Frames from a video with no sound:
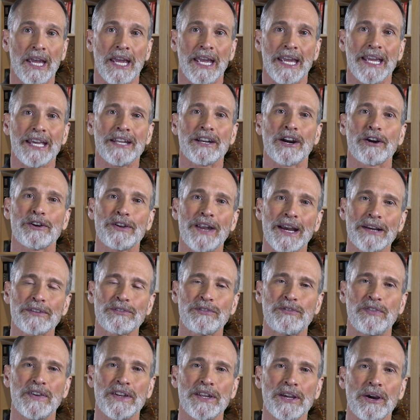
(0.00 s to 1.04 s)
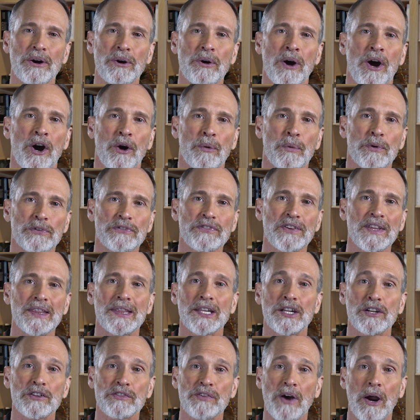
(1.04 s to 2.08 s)
In our next video, we'll see that
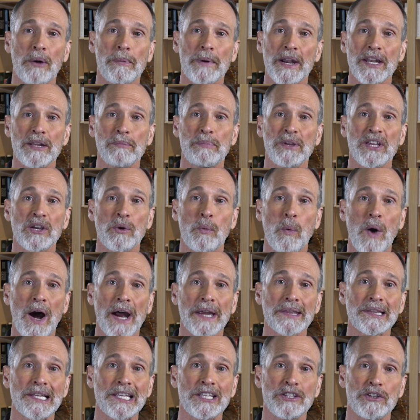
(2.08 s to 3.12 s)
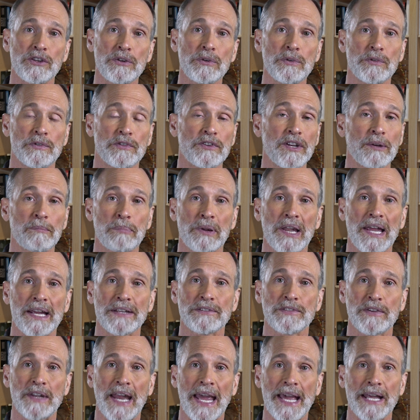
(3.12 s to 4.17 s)
it's already being widely used in
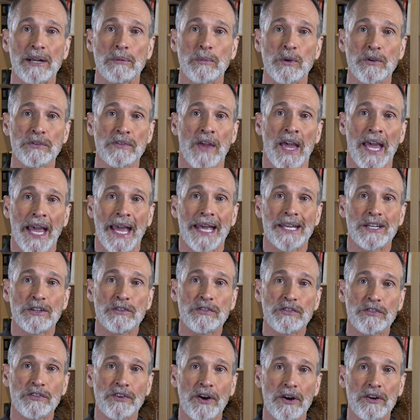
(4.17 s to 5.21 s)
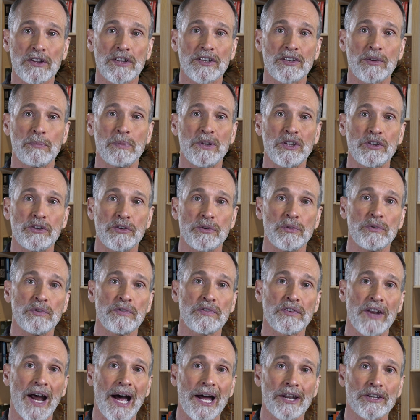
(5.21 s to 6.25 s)
plants and animals and is starting to be
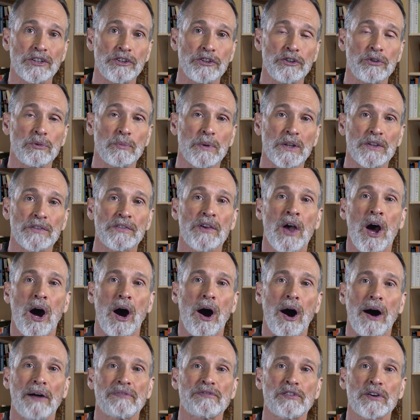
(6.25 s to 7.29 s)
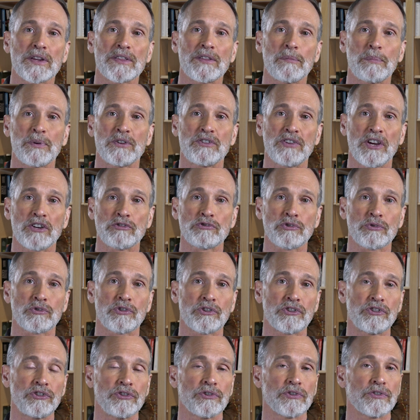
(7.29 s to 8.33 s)
used on humans, offering the potential to
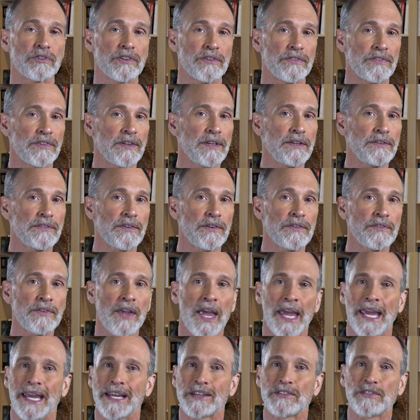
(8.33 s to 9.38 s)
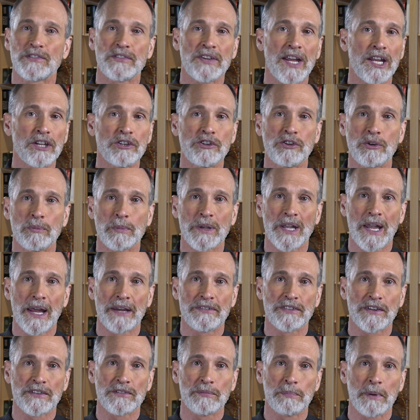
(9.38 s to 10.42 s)
cure diseases, extend human
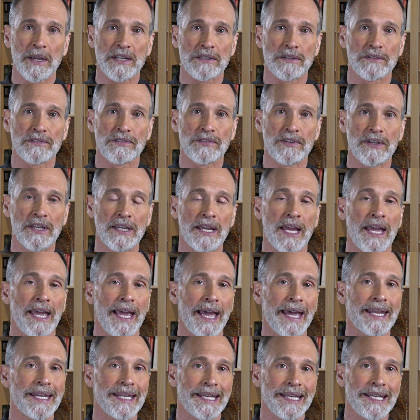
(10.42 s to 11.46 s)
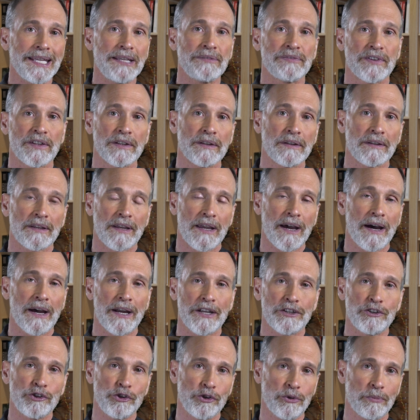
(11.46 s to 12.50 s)
life expectancy, and even
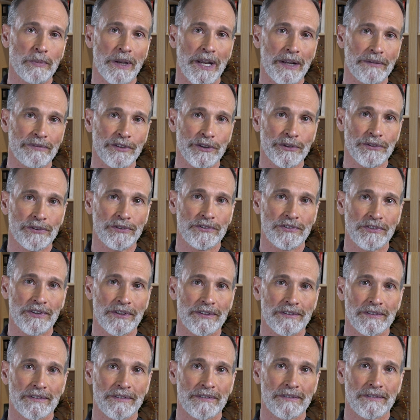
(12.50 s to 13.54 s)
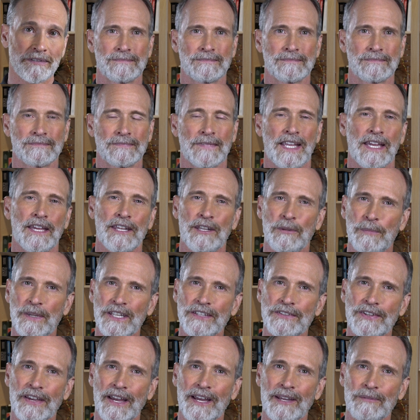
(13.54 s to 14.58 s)
guide human evolution. In the
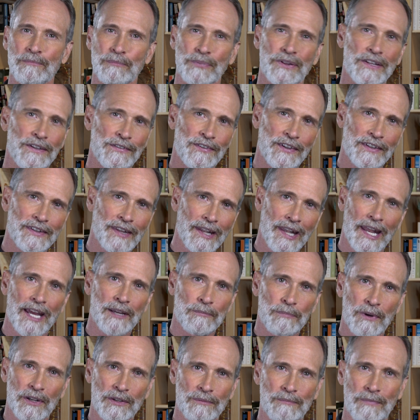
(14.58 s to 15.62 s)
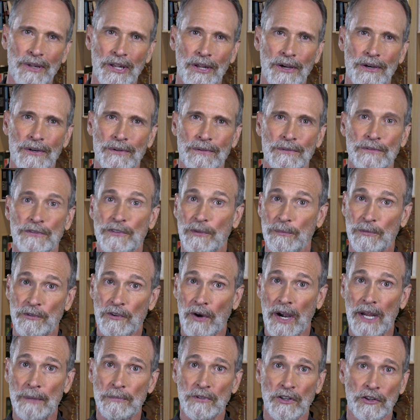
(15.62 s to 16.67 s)
meantime, please hit the like button below,
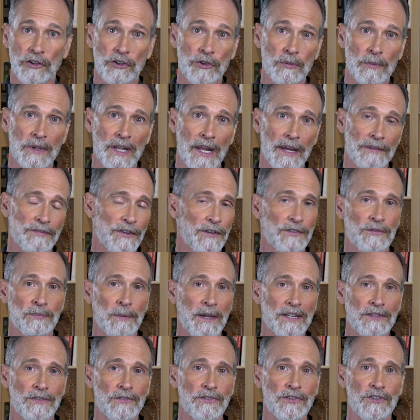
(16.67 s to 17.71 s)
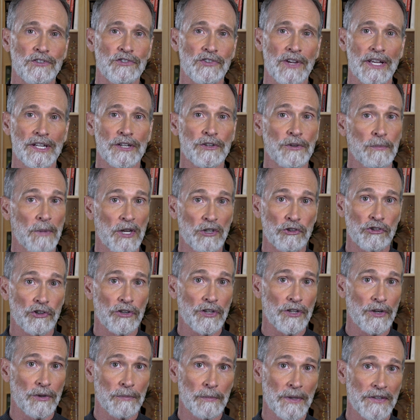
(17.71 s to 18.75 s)
subscribe to the Human Life Expectancy channel to make sure
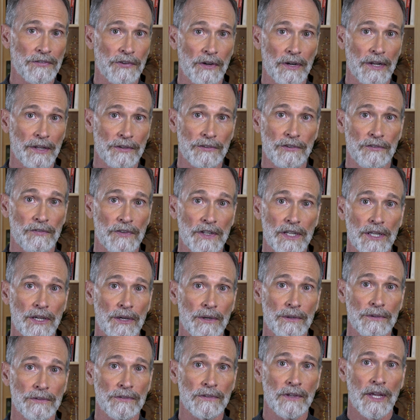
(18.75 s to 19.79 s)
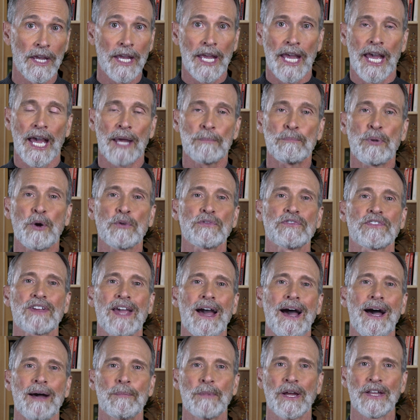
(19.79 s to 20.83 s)
you don't miss our next videos, and post
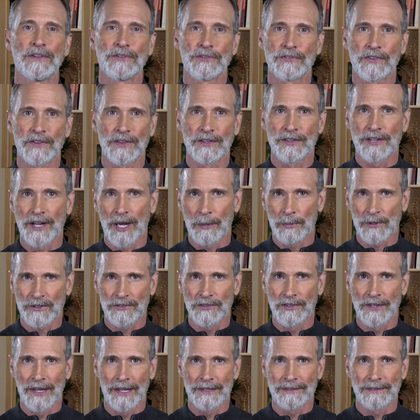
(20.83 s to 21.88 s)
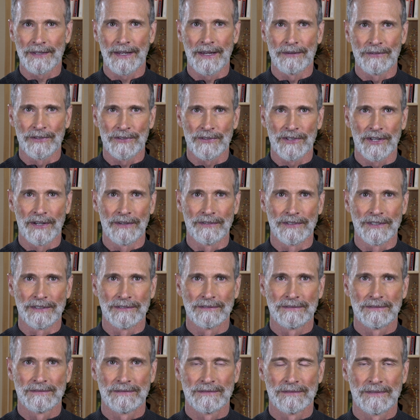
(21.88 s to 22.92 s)
comments for the topics you'd like to have us cover.
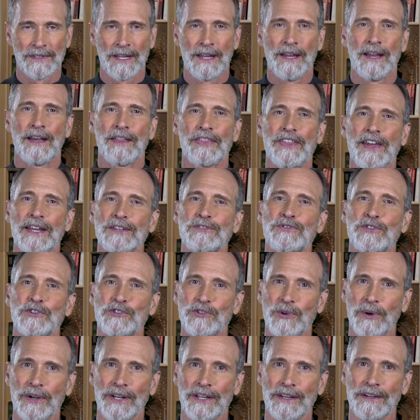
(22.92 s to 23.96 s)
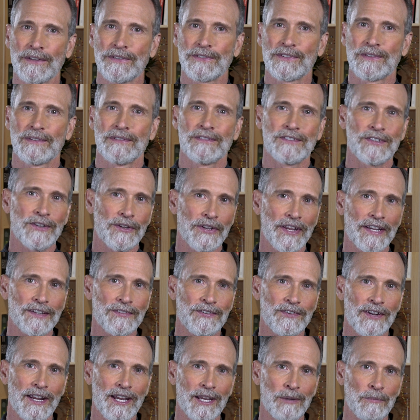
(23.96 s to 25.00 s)
Thanks for joining us. Till next
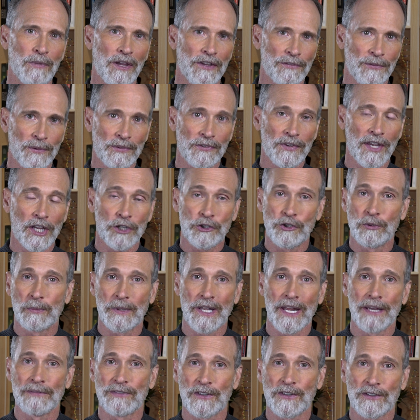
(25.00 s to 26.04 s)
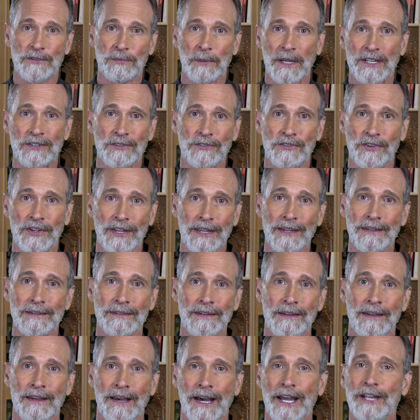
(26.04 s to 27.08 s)
time, as we say at Human Life Expectancy Inc.,
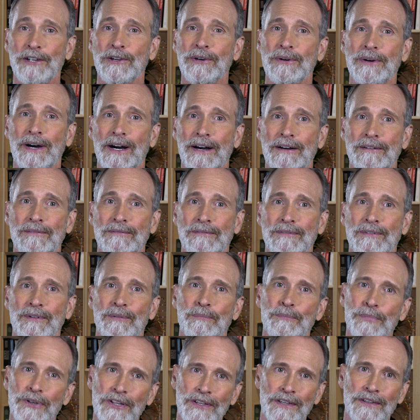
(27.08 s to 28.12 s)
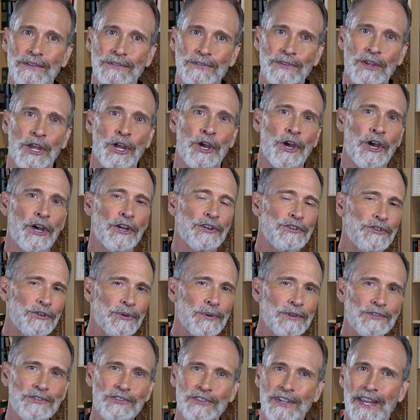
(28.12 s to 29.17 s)
hi hua! Please, do
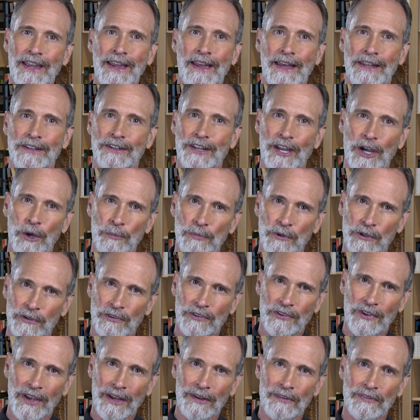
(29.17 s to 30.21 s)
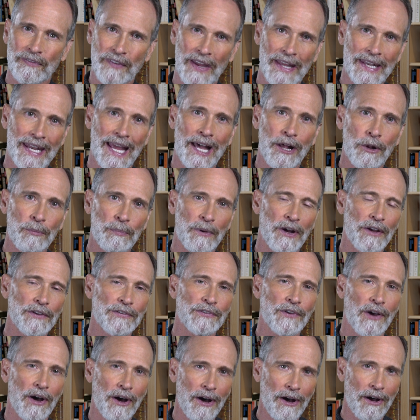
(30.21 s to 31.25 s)
what you can to help yourself and help us
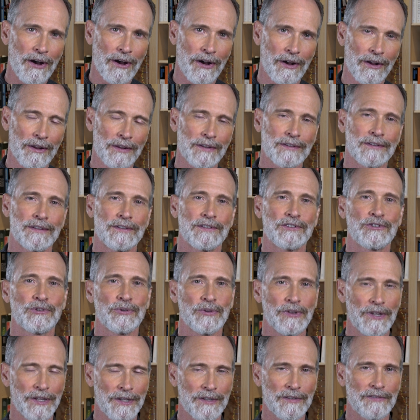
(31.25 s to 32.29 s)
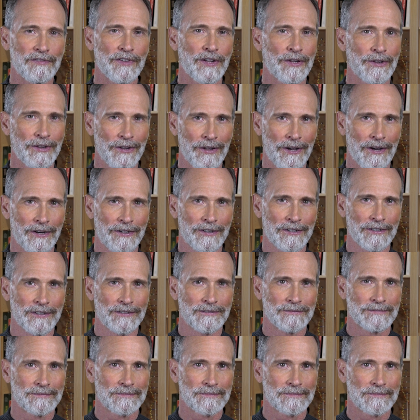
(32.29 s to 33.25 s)
all to live longer.